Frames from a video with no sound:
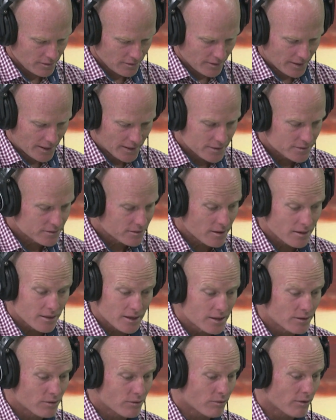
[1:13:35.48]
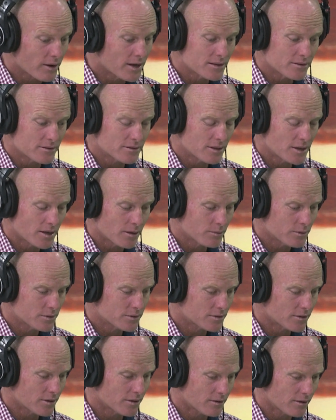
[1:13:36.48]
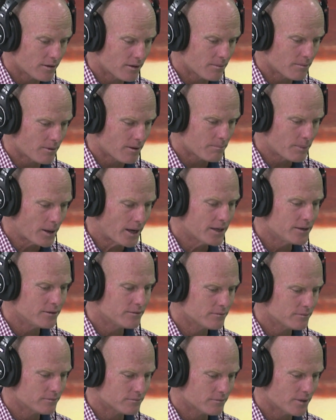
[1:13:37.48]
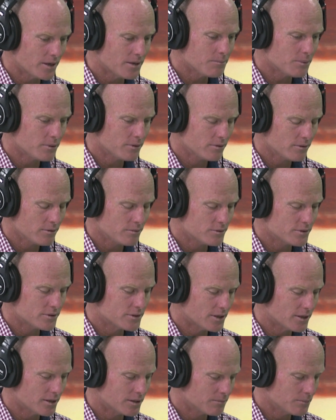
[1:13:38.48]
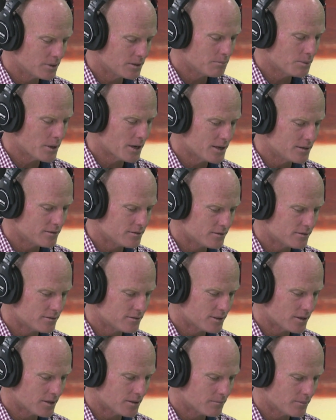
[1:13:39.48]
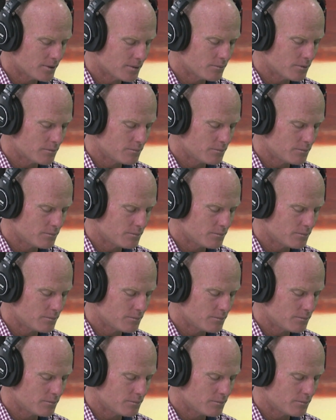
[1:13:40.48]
it's the thin threads. It was a paint rep who was selling me paint at my